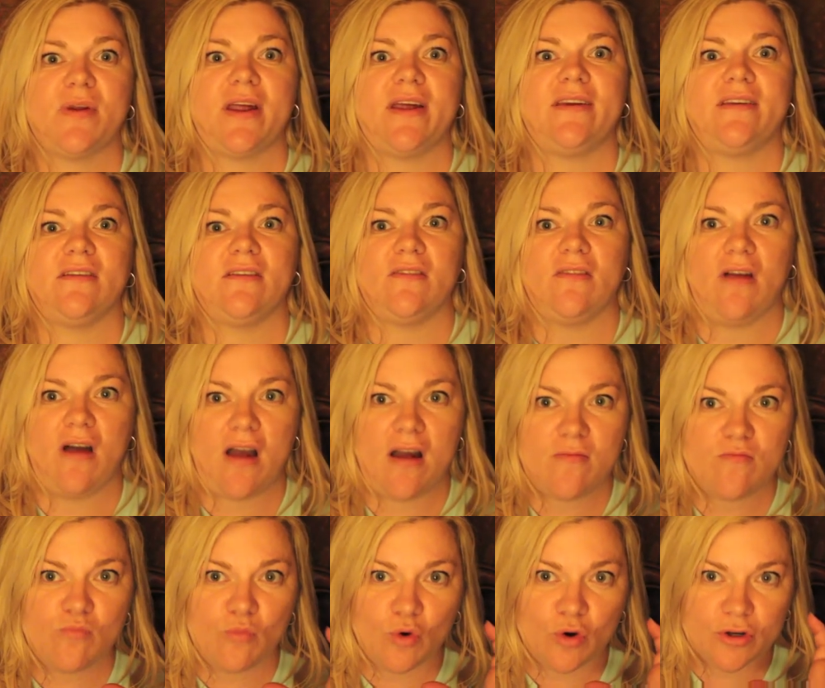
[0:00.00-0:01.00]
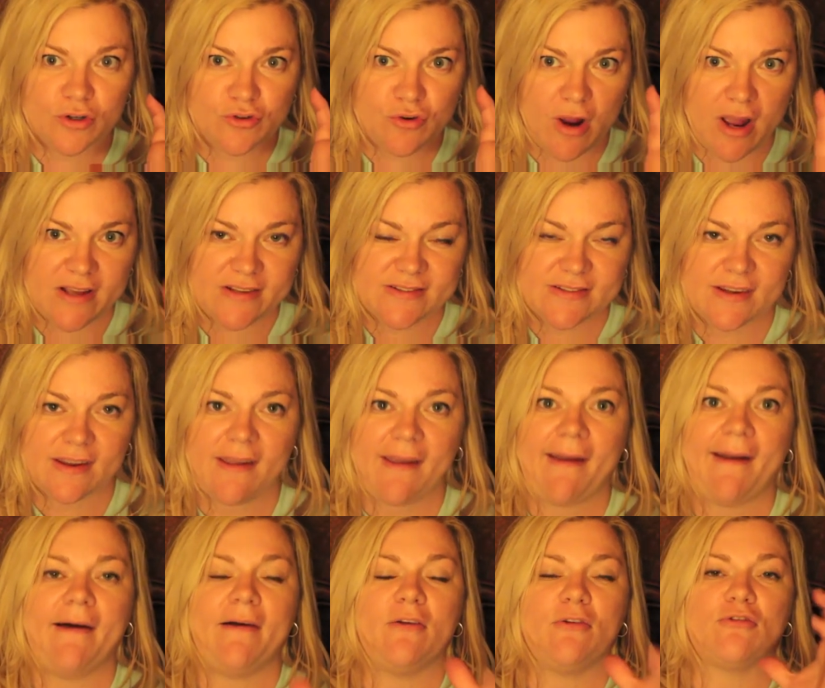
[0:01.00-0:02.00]
but I did a lot more drastic
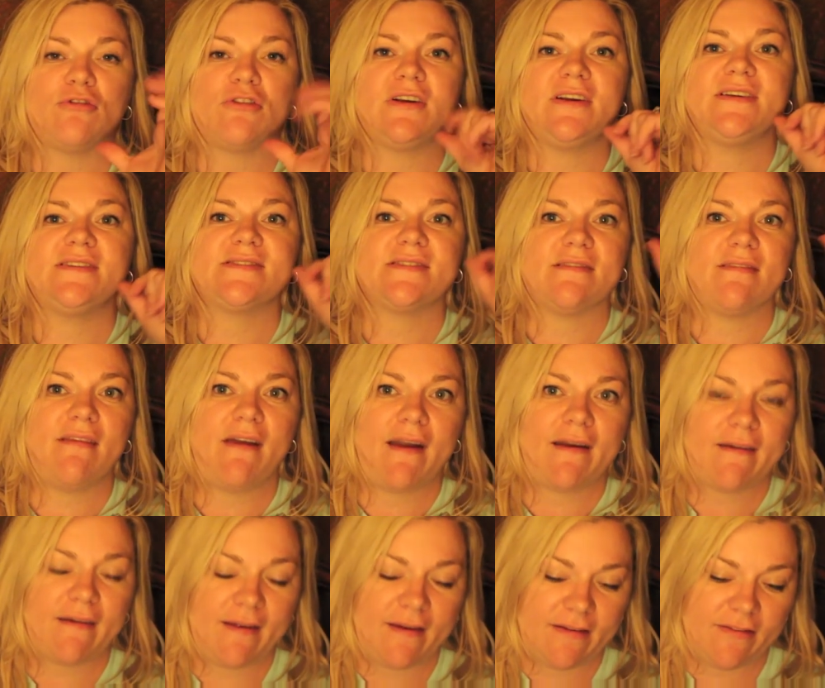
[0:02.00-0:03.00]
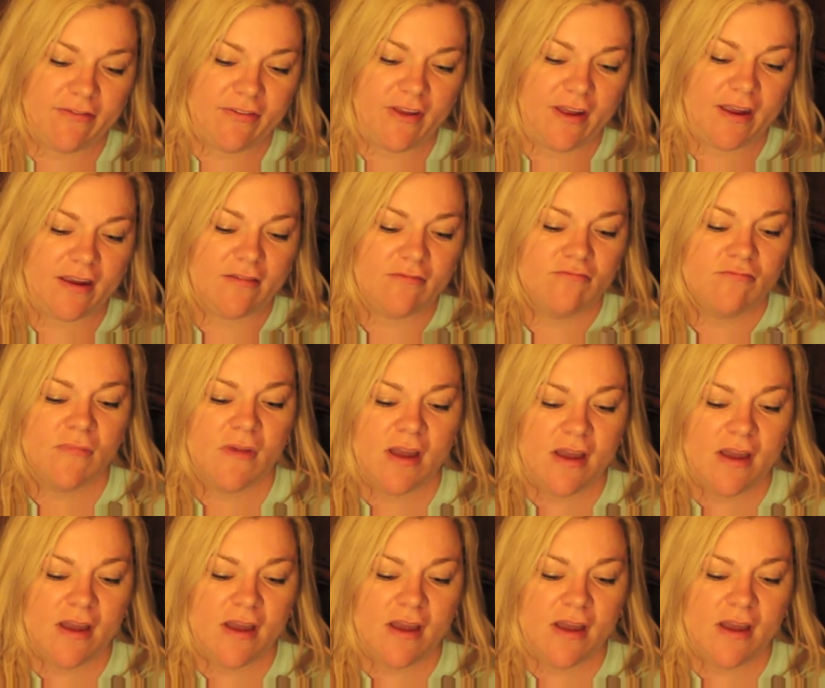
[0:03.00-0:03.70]
calories and that kind of thing.